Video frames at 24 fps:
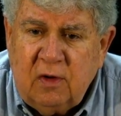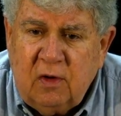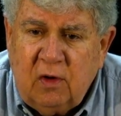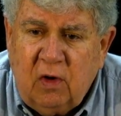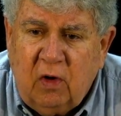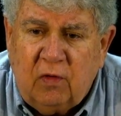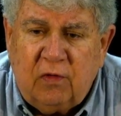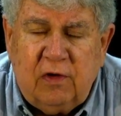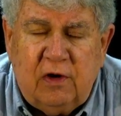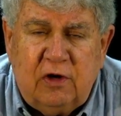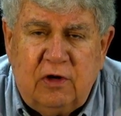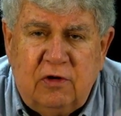
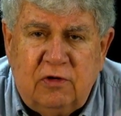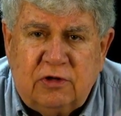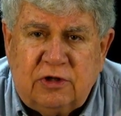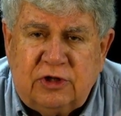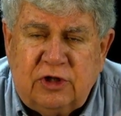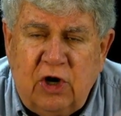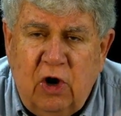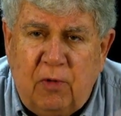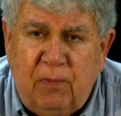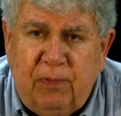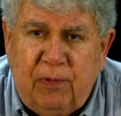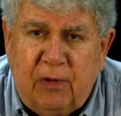or their new
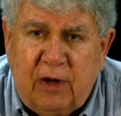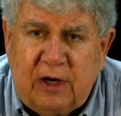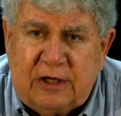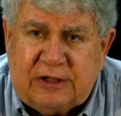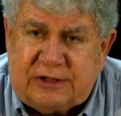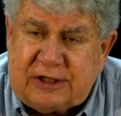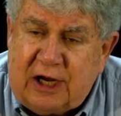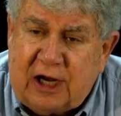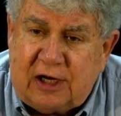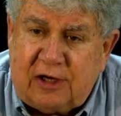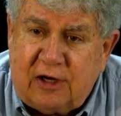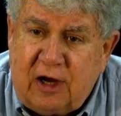show
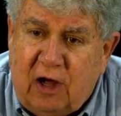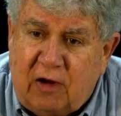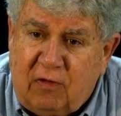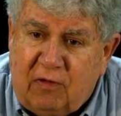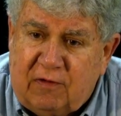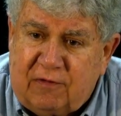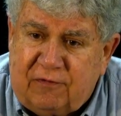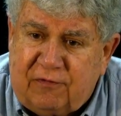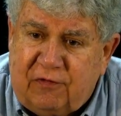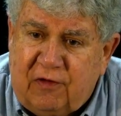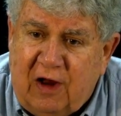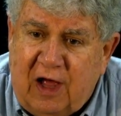place, I call
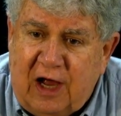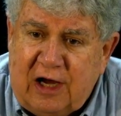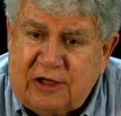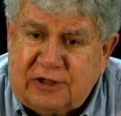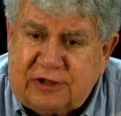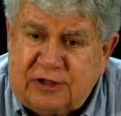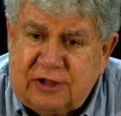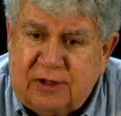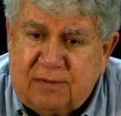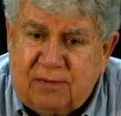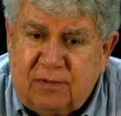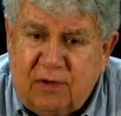it
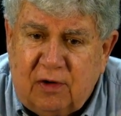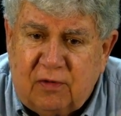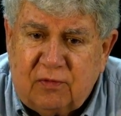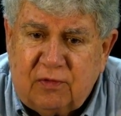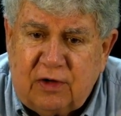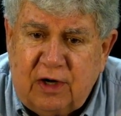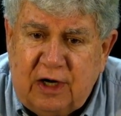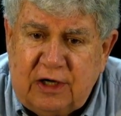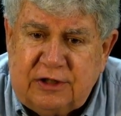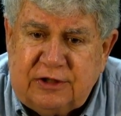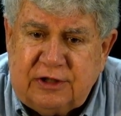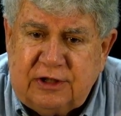flagship
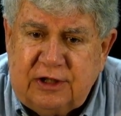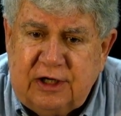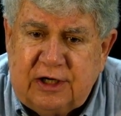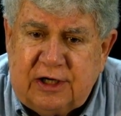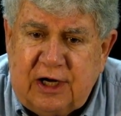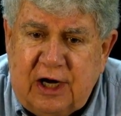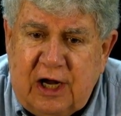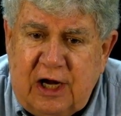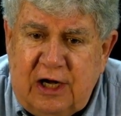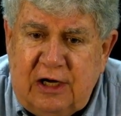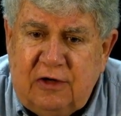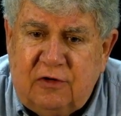location
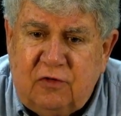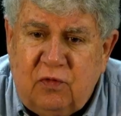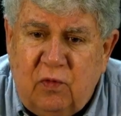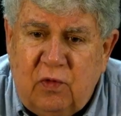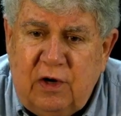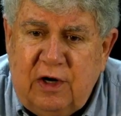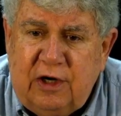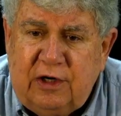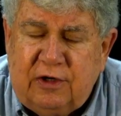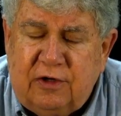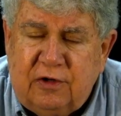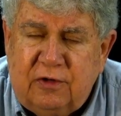at
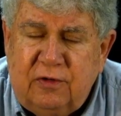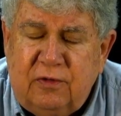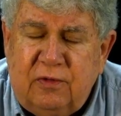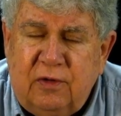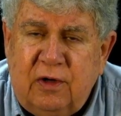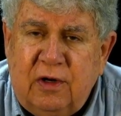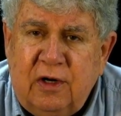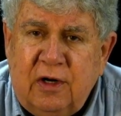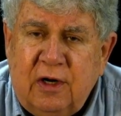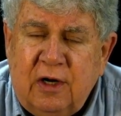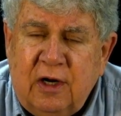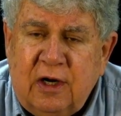822
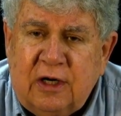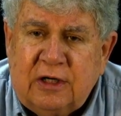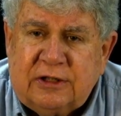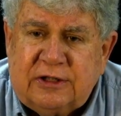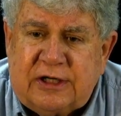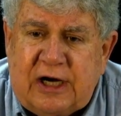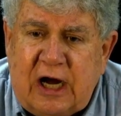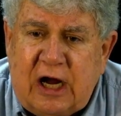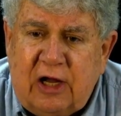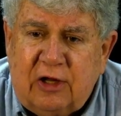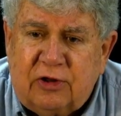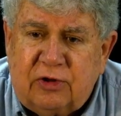
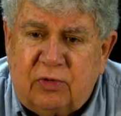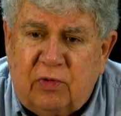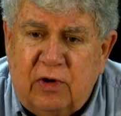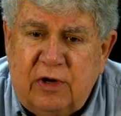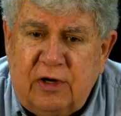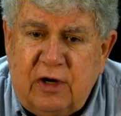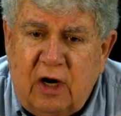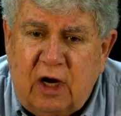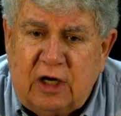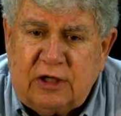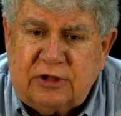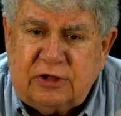South
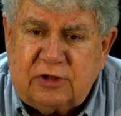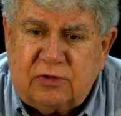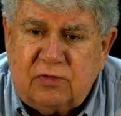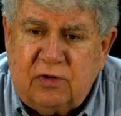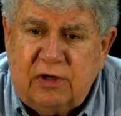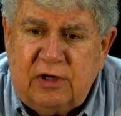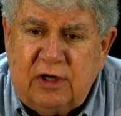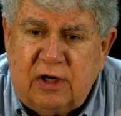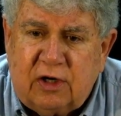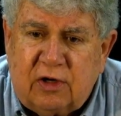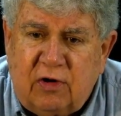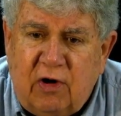3
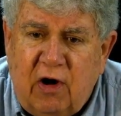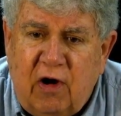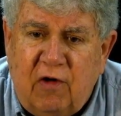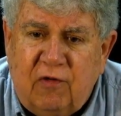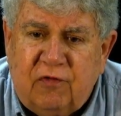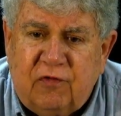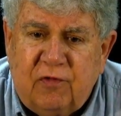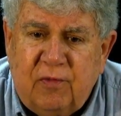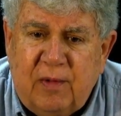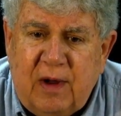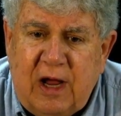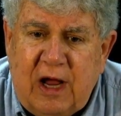Street
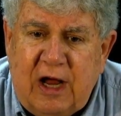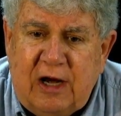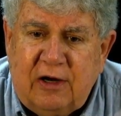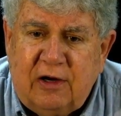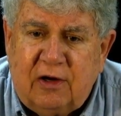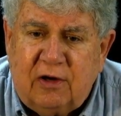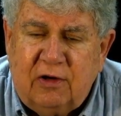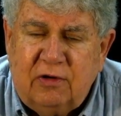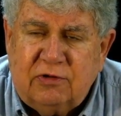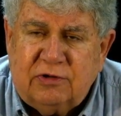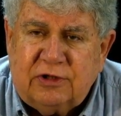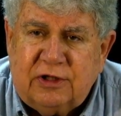across from
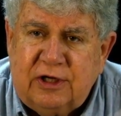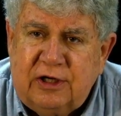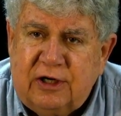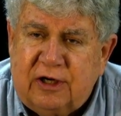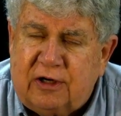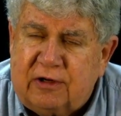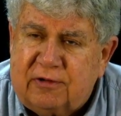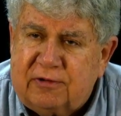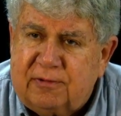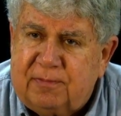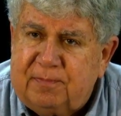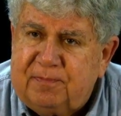Andalusia
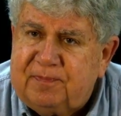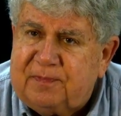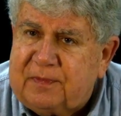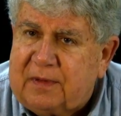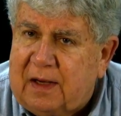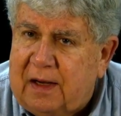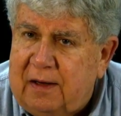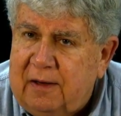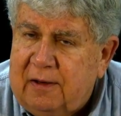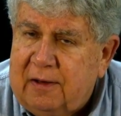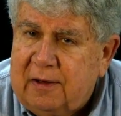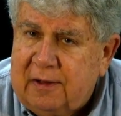Health.
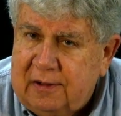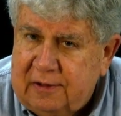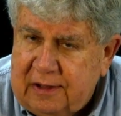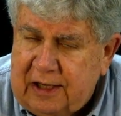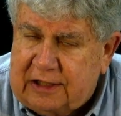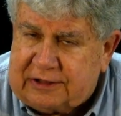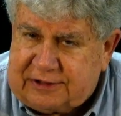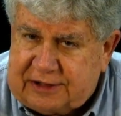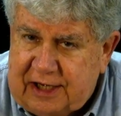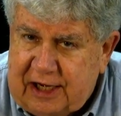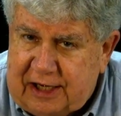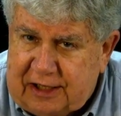
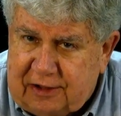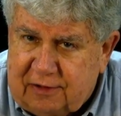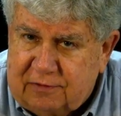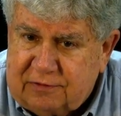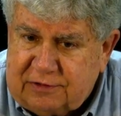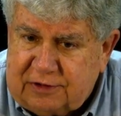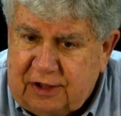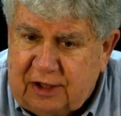That's Andalusia